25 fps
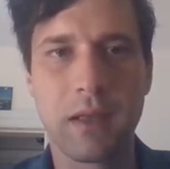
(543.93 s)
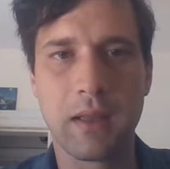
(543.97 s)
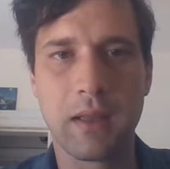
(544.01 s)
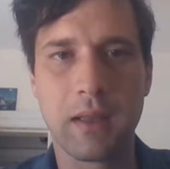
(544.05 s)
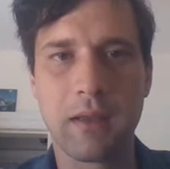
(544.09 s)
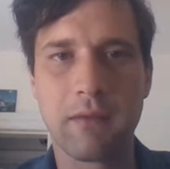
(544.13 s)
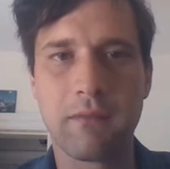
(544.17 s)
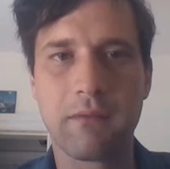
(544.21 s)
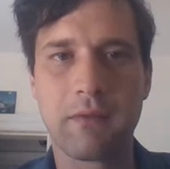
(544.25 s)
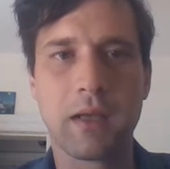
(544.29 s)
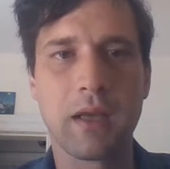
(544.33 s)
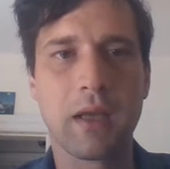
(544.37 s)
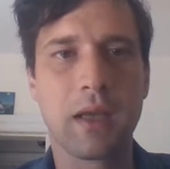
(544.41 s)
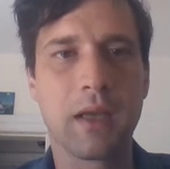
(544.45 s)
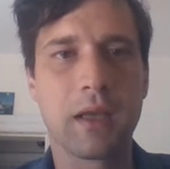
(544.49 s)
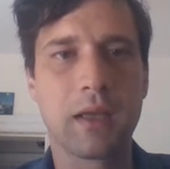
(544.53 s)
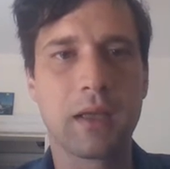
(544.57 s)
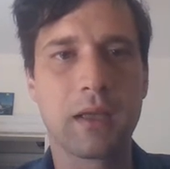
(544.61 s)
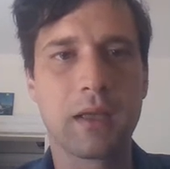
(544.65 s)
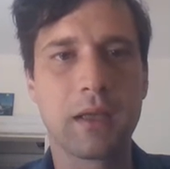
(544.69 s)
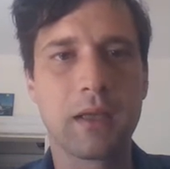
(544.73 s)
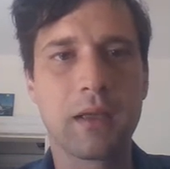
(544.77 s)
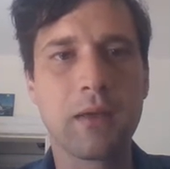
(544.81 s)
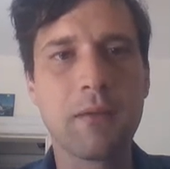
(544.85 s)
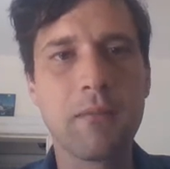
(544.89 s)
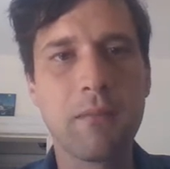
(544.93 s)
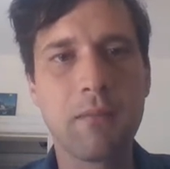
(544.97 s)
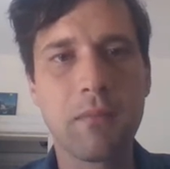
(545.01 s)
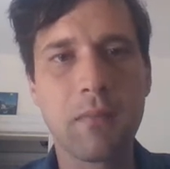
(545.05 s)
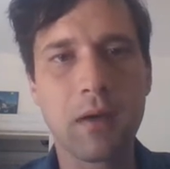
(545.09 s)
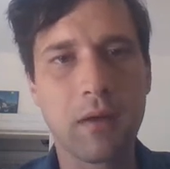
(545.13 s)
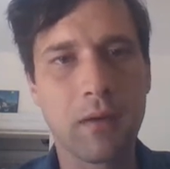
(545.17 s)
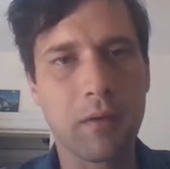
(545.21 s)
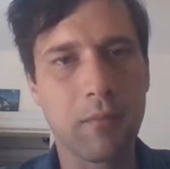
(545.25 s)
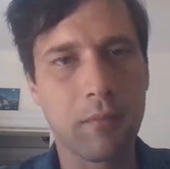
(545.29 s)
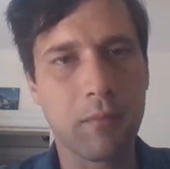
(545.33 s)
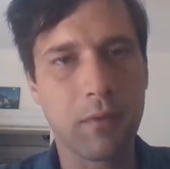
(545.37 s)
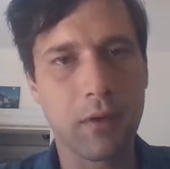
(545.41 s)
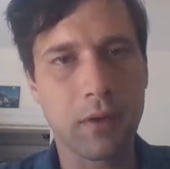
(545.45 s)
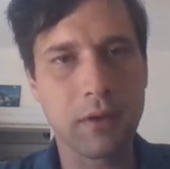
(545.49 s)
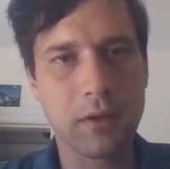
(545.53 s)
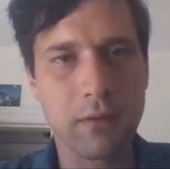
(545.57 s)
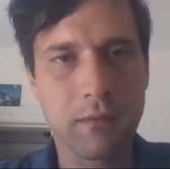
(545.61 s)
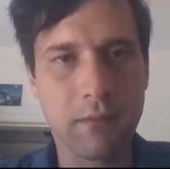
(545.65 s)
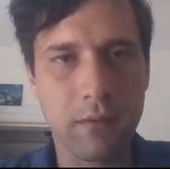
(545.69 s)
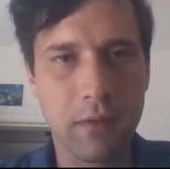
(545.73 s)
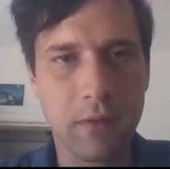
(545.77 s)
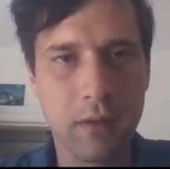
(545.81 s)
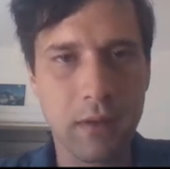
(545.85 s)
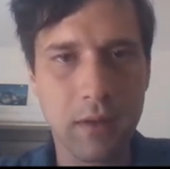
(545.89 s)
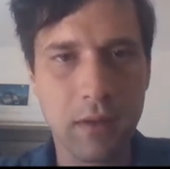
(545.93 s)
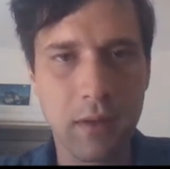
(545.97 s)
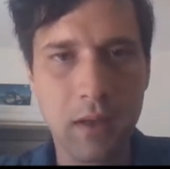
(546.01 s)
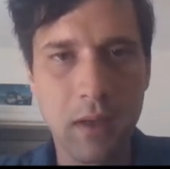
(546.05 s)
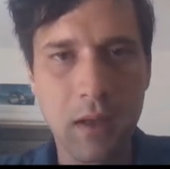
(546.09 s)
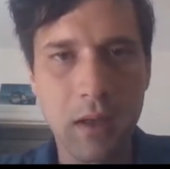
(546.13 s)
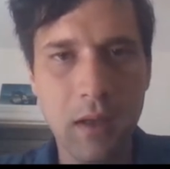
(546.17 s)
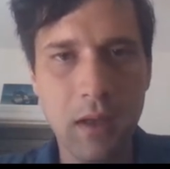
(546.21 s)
11 a.m. on March 5th.